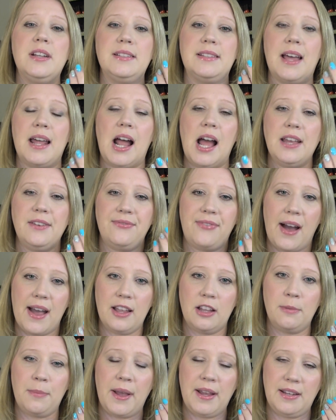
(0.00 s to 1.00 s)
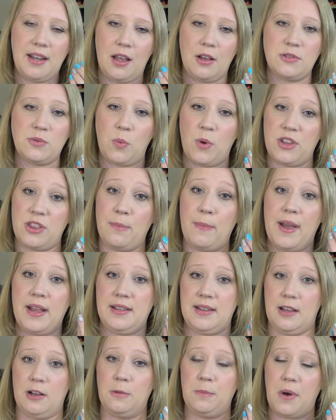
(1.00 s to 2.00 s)
is that I file my nails with my
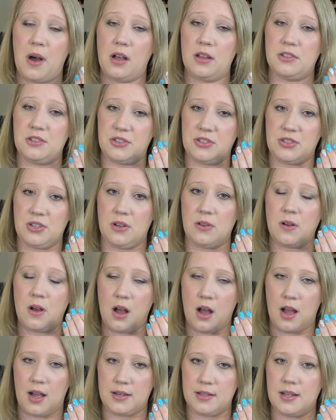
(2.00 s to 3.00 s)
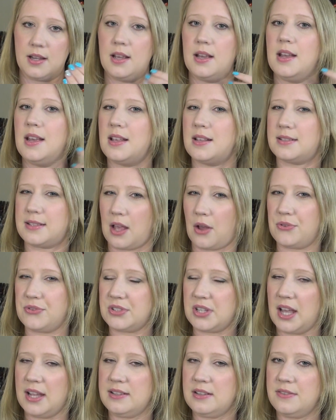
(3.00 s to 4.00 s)
nail polish still on. Sounds
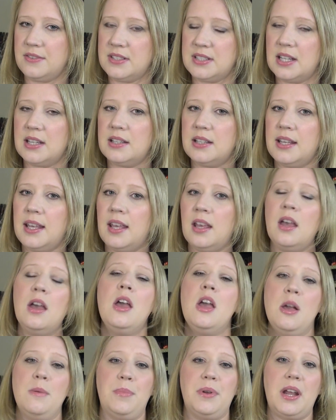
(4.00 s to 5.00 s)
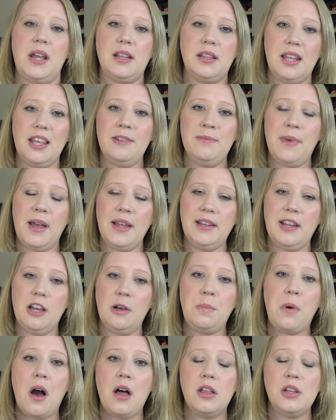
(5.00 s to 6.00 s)
kind of silly, but I leave my nail
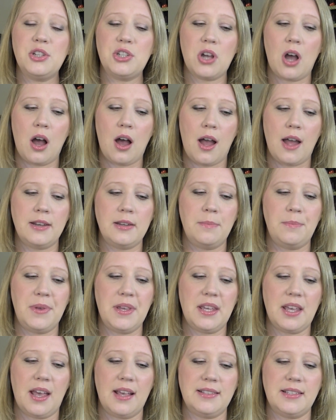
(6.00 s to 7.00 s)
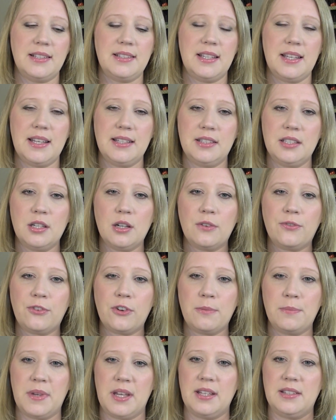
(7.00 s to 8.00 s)
polish on because it's easier
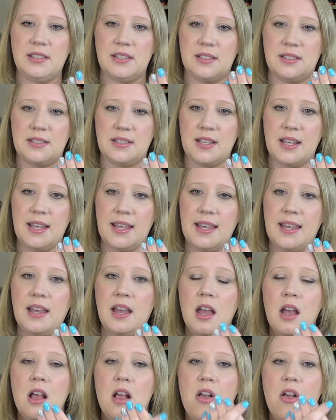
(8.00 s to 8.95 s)
for me to see